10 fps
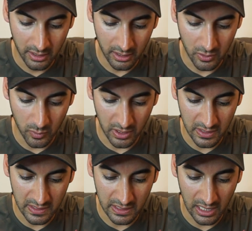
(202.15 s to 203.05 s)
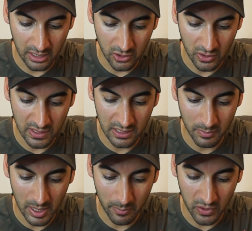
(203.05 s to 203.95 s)
is what this is dating. So this is
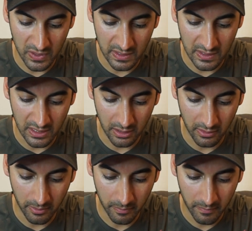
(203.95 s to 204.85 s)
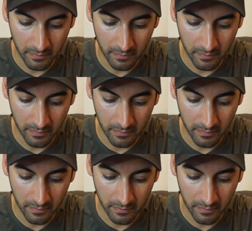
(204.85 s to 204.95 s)
September sixteenth.